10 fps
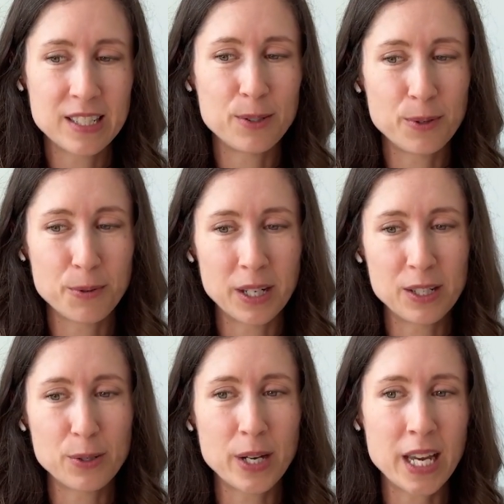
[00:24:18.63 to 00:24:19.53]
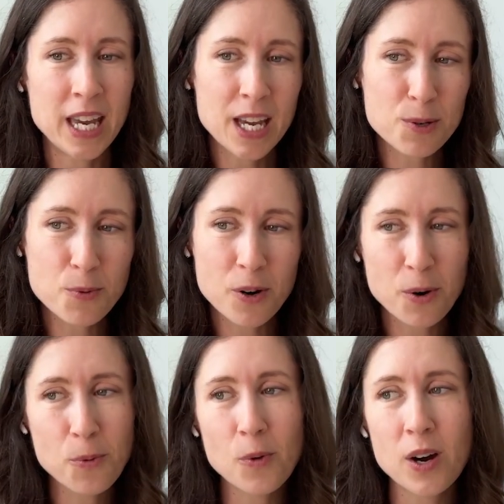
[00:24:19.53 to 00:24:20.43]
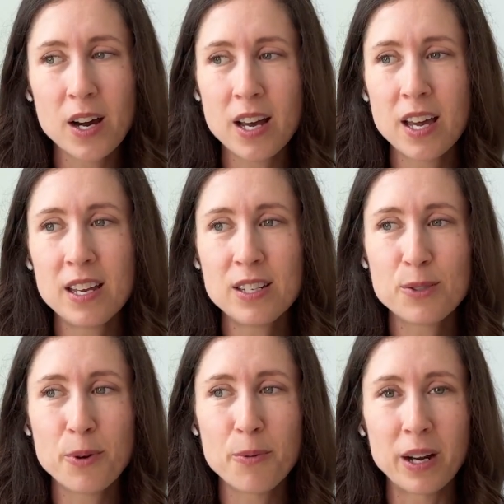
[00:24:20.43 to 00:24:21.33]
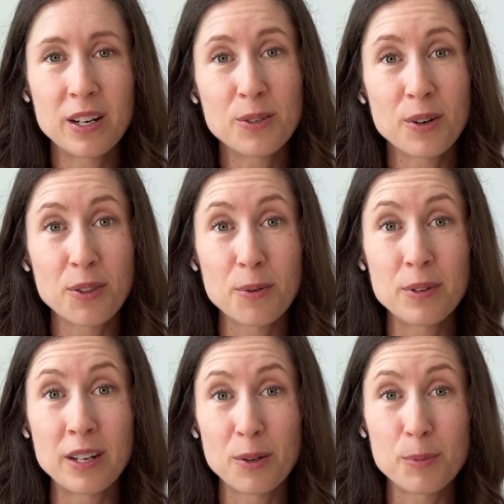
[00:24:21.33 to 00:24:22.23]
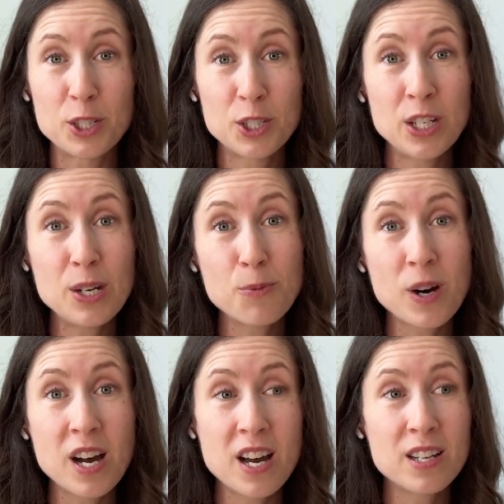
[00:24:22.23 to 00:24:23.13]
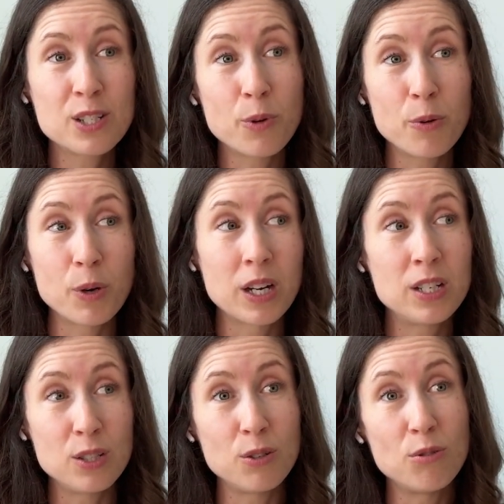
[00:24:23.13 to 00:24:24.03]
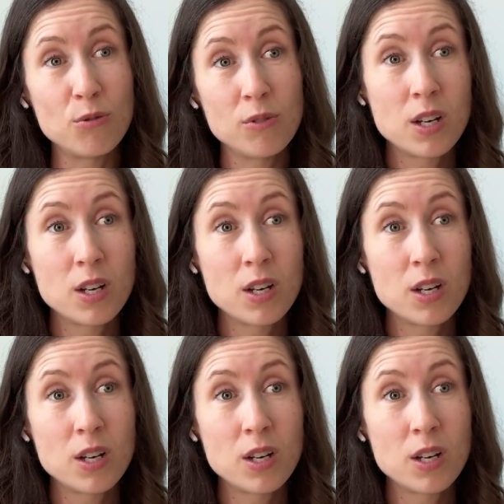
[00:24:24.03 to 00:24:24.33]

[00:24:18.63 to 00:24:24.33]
Do we want to do a handwork one? Do we want to do another machine one? Do we want to do